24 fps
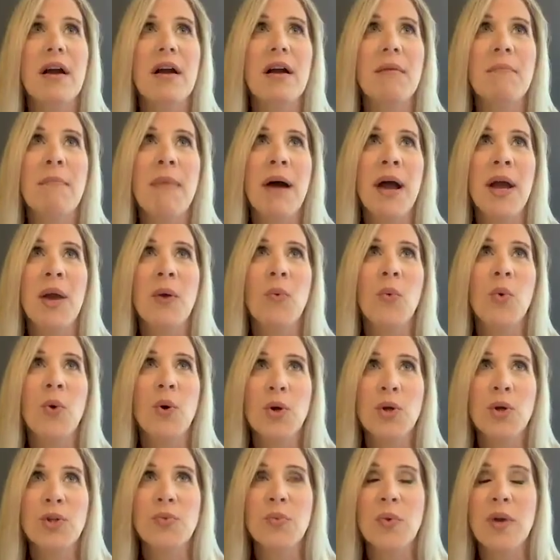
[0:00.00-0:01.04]
My
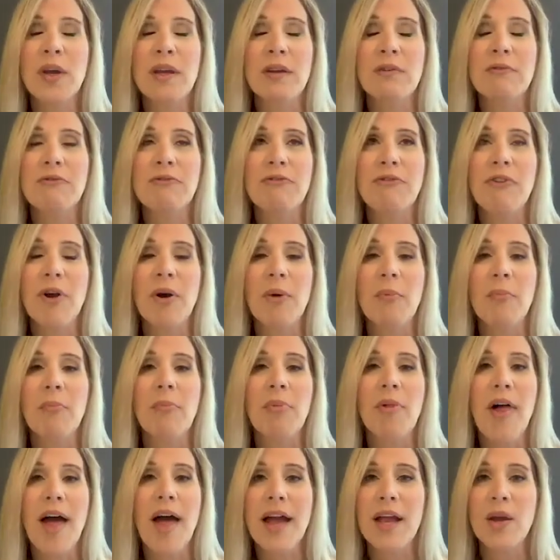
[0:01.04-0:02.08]
world went from
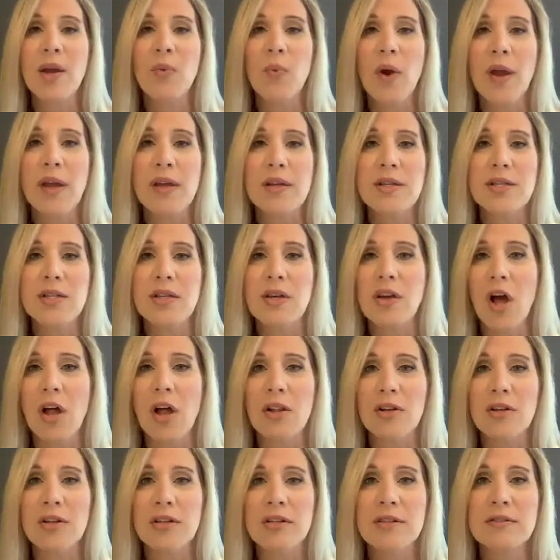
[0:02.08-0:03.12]
black and white to
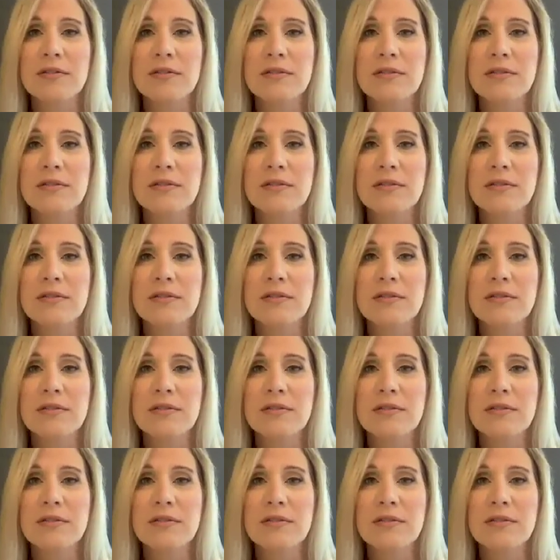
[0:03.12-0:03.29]
color.